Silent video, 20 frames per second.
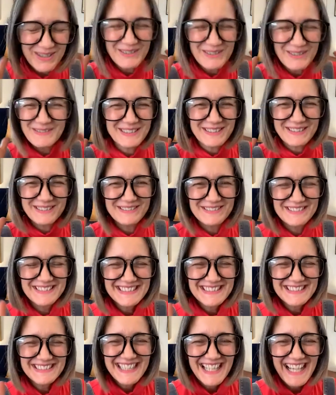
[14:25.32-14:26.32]
we love oh, oh,
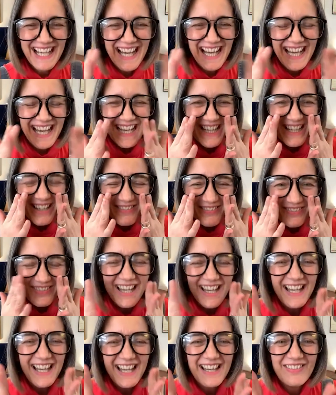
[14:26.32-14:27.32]
trails. Oh. We love trails. Um,
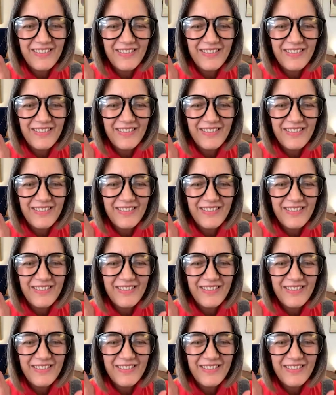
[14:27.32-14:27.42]
yeah.